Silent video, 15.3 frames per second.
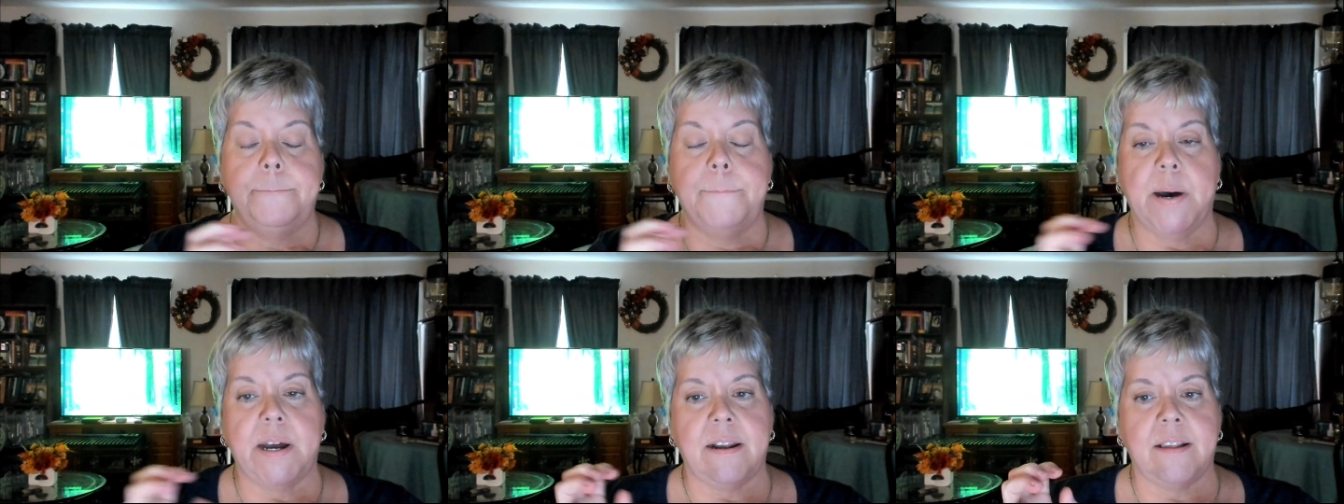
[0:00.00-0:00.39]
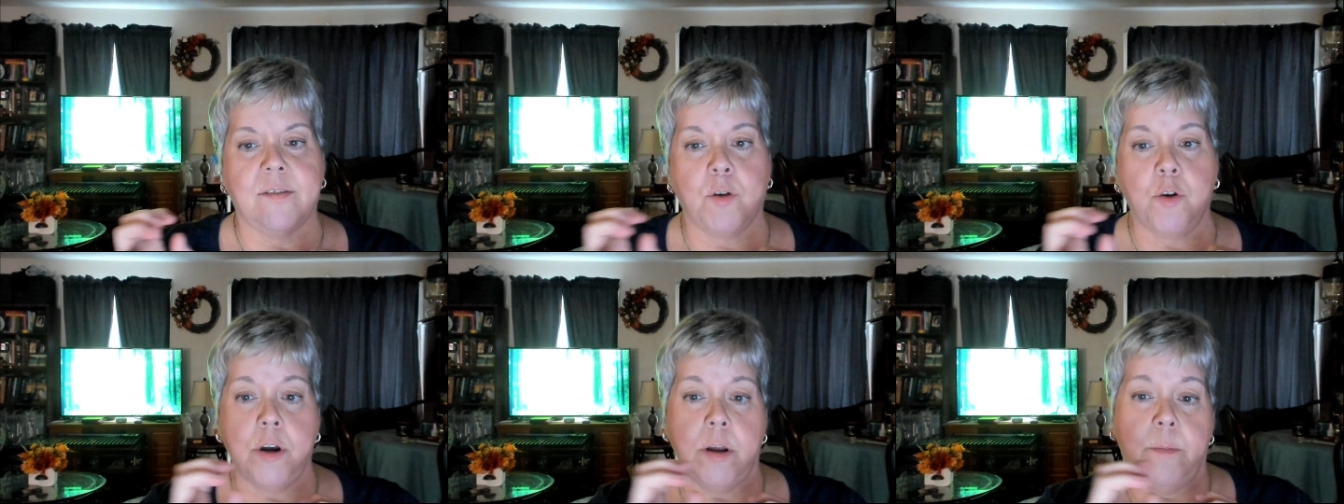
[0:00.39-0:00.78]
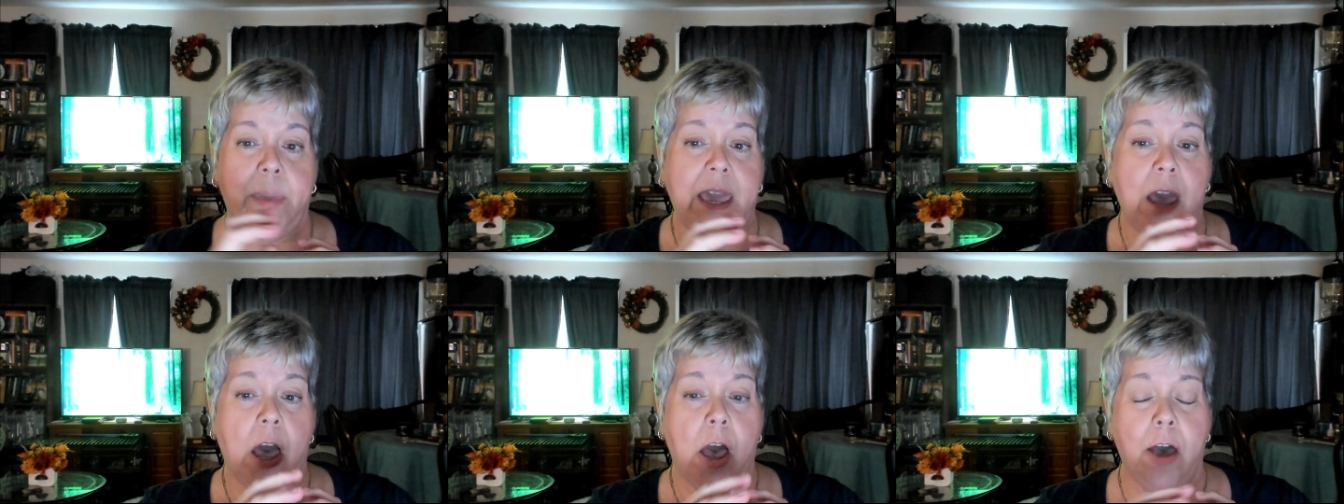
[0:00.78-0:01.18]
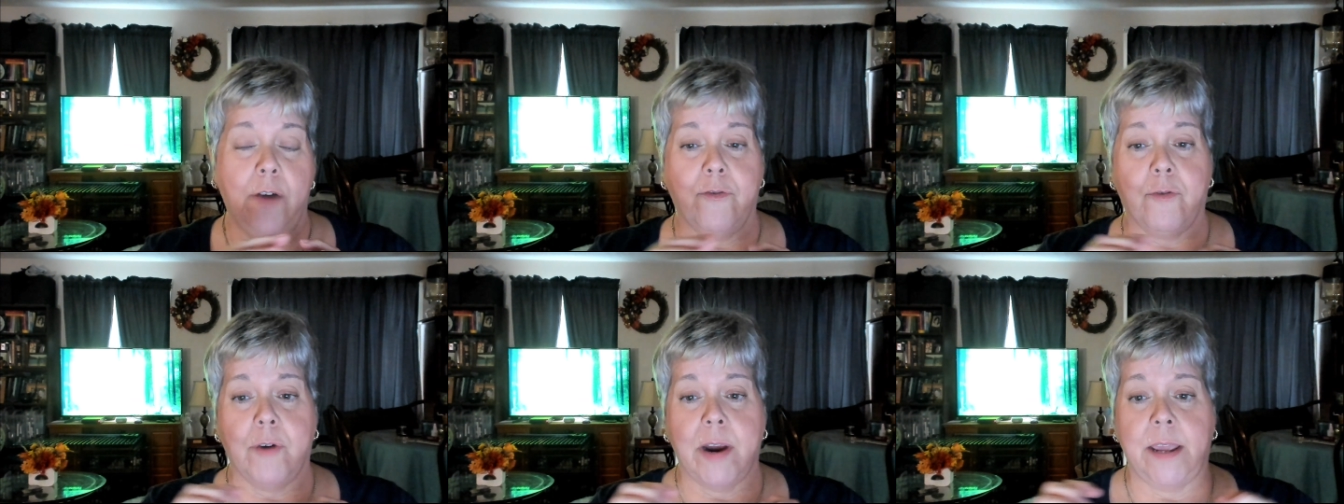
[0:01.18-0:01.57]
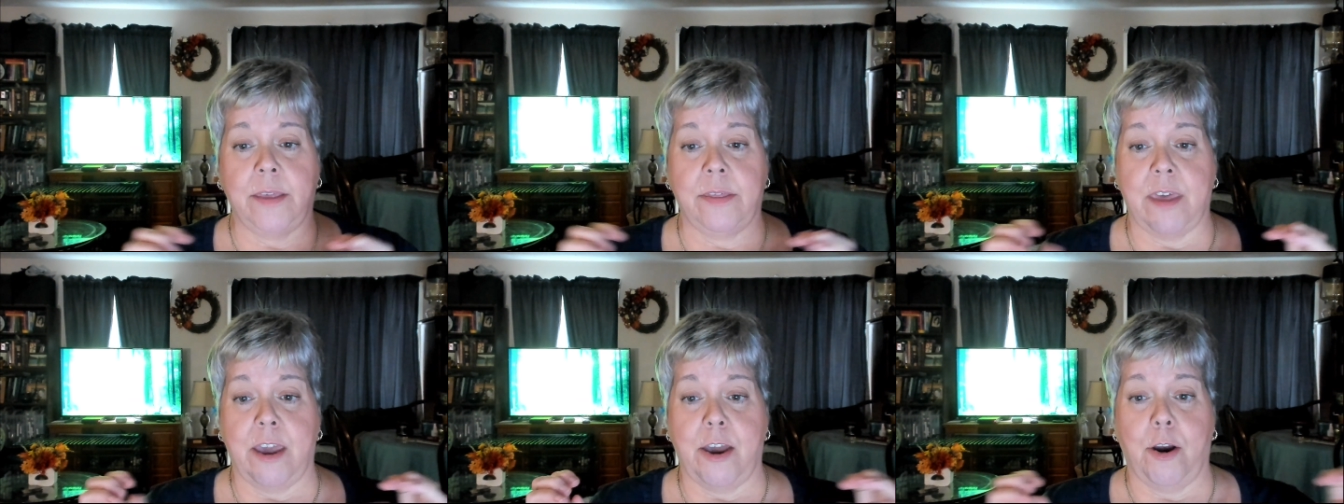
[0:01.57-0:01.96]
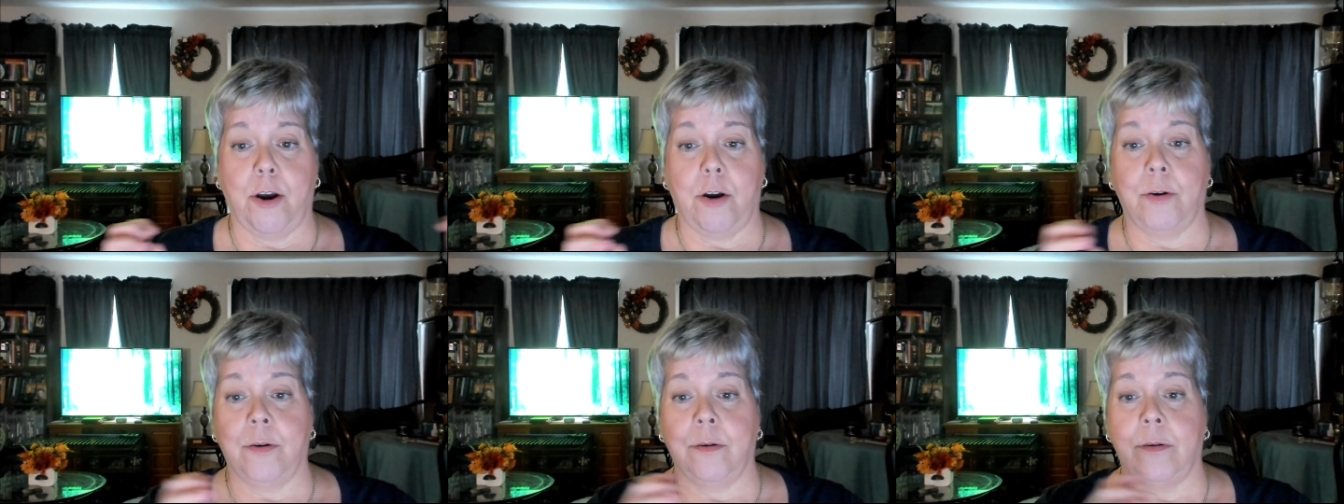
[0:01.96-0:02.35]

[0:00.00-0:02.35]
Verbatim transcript: But it's going to be hovering there